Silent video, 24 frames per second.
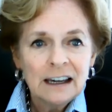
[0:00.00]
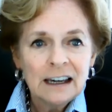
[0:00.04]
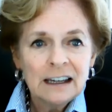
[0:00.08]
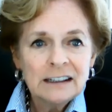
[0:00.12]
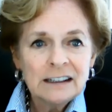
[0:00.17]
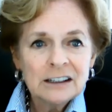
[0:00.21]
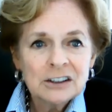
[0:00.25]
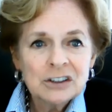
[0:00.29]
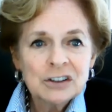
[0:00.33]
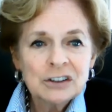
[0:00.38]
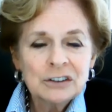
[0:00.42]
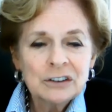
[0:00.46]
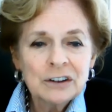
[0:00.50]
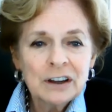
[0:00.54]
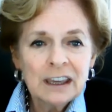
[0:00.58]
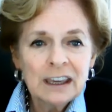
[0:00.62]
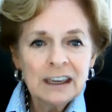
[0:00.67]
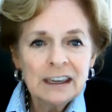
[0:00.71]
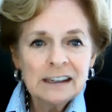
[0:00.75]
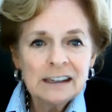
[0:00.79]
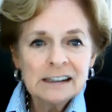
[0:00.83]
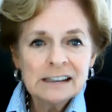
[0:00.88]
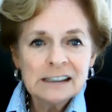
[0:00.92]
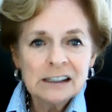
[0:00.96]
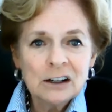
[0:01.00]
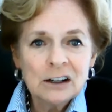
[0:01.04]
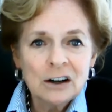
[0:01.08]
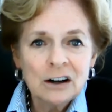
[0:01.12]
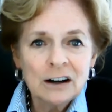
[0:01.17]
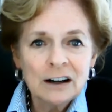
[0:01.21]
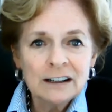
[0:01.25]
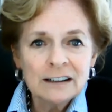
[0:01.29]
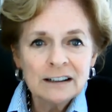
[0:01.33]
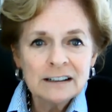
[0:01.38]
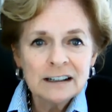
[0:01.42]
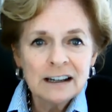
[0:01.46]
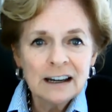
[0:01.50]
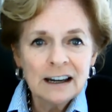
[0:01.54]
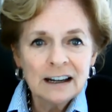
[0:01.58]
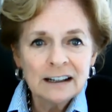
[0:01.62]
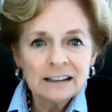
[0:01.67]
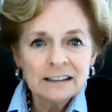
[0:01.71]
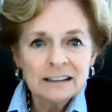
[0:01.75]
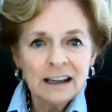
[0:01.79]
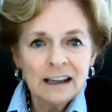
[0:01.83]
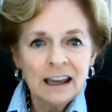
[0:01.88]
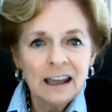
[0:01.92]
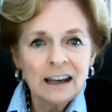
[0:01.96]
Additional case and
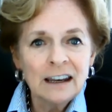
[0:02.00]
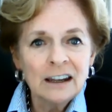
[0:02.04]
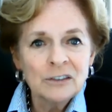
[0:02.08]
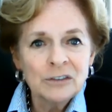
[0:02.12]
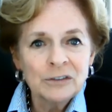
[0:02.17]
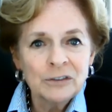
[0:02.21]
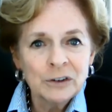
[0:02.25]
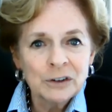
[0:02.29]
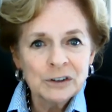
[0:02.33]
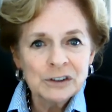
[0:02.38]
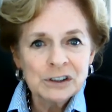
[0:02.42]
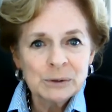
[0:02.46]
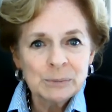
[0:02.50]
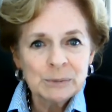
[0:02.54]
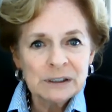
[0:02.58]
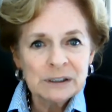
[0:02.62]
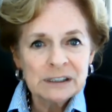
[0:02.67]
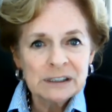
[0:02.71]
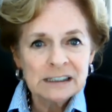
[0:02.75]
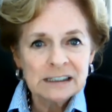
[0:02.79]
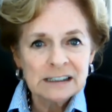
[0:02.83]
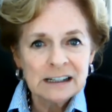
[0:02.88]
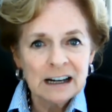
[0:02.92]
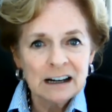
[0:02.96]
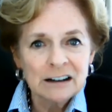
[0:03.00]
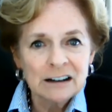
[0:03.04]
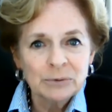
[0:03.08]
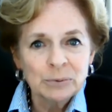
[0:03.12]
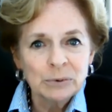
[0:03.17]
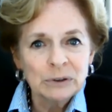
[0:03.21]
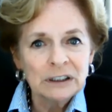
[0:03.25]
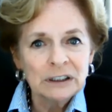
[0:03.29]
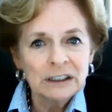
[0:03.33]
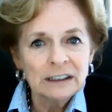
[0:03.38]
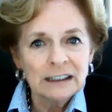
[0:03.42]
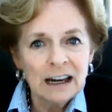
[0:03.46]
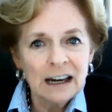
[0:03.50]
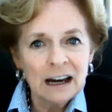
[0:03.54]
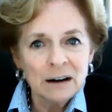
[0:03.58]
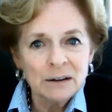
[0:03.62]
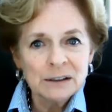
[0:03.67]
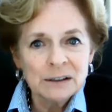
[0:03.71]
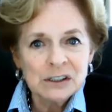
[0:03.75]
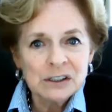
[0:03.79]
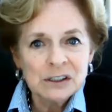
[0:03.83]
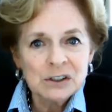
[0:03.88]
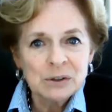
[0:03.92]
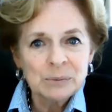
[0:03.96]
contact and enforcement staff will allow
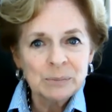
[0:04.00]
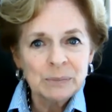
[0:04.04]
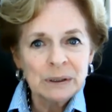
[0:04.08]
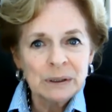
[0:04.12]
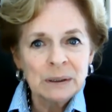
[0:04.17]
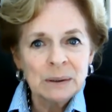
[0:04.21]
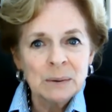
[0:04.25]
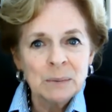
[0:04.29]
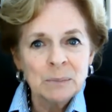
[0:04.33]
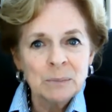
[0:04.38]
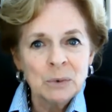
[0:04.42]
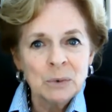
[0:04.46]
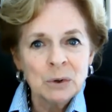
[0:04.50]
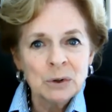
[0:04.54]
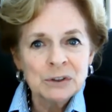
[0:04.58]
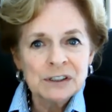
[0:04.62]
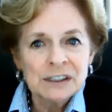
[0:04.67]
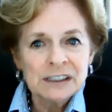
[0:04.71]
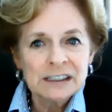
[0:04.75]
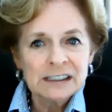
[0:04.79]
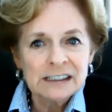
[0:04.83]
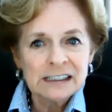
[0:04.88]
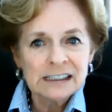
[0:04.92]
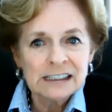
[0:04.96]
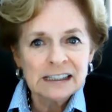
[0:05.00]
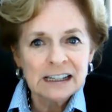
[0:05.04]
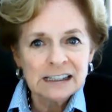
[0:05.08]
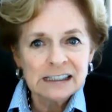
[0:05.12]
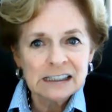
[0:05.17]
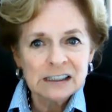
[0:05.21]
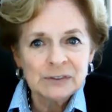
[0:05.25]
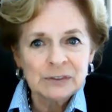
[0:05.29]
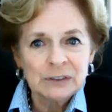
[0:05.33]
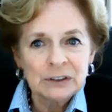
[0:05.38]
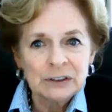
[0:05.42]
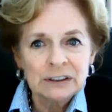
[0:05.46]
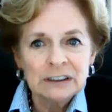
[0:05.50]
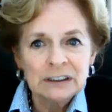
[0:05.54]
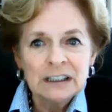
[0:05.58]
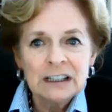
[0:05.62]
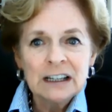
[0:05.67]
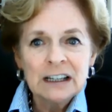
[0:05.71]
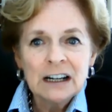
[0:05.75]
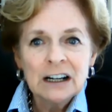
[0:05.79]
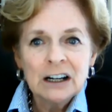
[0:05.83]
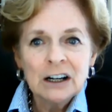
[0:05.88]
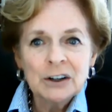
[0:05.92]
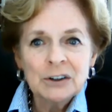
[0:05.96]
us to be more successful
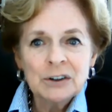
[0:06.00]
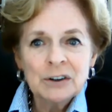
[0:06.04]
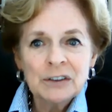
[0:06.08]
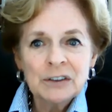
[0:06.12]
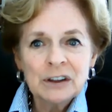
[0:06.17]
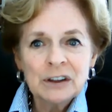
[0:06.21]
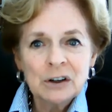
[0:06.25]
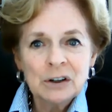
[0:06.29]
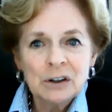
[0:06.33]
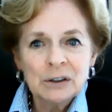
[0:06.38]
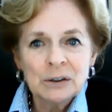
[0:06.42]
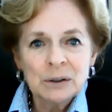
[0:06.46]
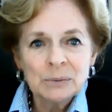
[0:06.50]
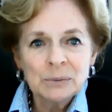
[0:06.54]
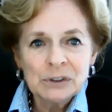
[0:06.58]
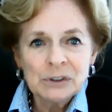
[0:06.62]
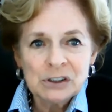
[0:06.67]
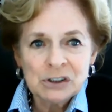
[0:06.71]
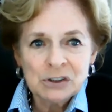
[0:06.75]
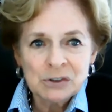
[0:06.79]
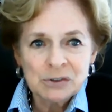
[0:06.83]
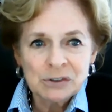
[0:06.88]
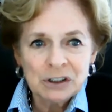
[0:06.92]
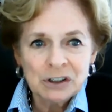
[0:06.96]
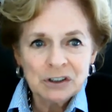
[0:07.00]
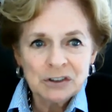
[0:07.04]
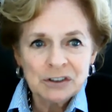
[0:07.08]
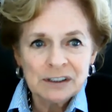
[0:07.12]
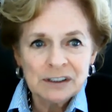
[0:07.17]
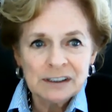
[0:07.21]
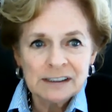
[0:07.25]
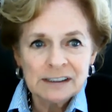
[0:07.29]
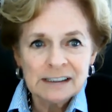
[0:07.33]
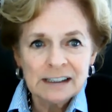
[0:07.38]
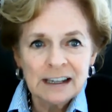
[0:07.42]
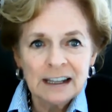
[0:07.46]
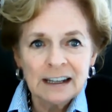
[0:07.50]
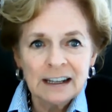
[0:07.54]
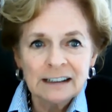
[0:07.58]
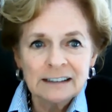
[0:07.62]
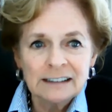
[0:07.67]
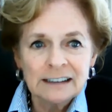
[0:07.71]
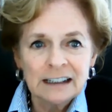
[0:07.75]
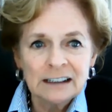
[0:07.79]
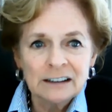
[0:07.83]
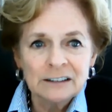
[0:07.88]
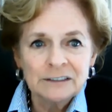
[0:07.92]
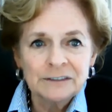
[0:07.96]
under the current restrictions and
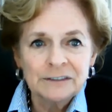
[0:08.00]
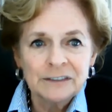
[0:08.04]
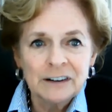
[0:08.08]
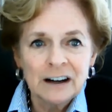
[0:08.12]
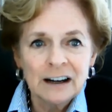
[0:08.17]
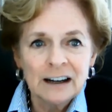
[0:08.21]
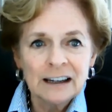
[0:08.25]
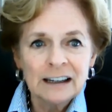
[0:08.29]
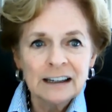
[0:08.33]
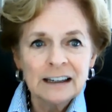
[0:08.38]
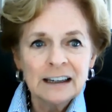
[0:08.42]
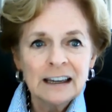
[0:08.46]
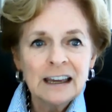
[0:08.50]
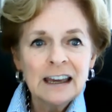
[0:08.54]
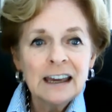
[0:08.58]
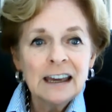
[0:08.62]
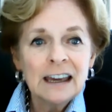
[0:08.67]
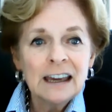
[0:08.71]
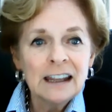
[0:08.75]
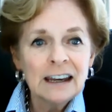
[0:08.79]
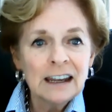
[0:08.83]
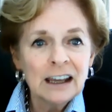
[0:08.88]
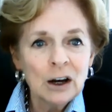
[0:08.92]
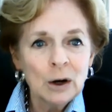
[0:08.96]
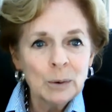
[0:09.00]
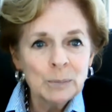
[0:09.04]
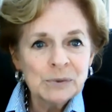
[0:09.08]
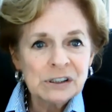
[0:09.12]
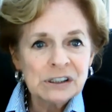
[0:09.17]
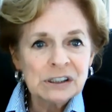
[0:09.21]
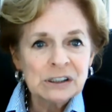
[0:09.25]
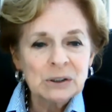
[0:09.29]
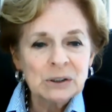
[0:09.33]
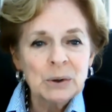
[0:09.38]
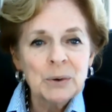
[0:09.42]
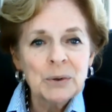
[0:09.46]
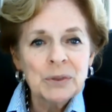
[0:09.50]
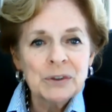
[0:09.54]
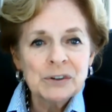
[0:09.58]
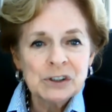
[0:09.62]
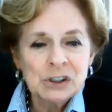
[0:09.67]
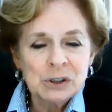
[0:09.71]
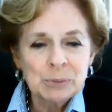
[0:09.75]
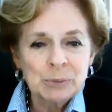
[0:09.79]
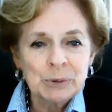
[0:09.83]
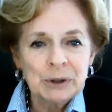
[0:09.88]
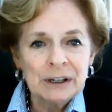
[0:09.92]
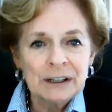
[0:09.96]
identify and help slow the
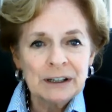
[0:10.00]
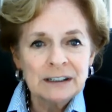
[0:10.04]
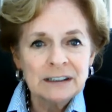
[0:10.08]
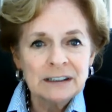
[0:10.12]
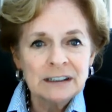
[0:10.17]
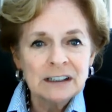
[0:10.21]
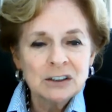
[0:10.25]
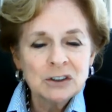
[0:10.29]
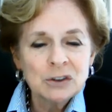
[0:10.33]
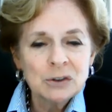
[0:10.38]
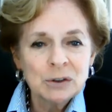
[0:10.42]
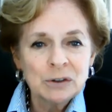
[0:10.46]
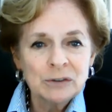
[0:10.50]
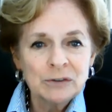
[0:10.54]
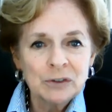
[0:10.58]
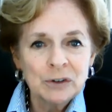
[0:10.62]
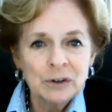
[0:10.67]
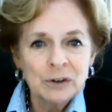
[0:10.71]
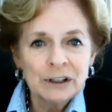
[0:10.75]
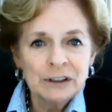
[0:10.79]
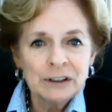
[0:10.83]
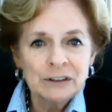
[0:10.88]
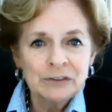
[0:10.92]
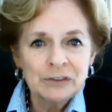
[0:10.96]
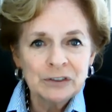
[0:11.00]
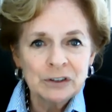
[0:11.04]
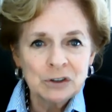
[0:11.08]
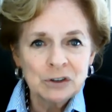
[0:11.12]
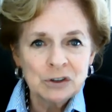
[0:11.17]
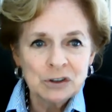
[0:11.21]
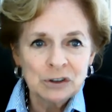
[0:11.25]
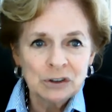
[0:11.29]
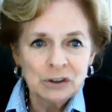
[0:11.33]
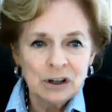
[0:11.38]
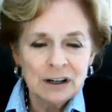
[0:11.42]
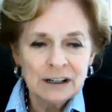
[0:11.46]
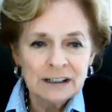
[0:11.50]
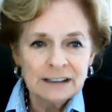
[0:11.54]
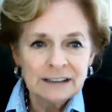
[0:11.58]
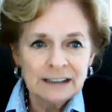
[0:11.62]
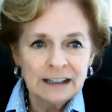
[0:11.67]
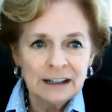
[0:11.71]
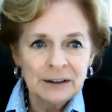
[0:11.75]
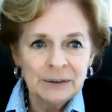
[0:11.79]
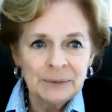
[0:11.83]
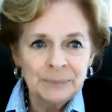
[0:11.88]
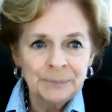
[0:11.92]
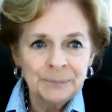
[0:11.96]
spread to avoid future
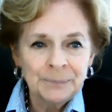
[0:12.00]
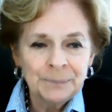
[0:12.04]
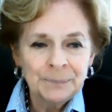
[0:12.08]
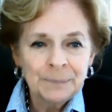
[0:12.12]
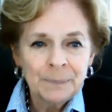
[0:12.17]
lockdown.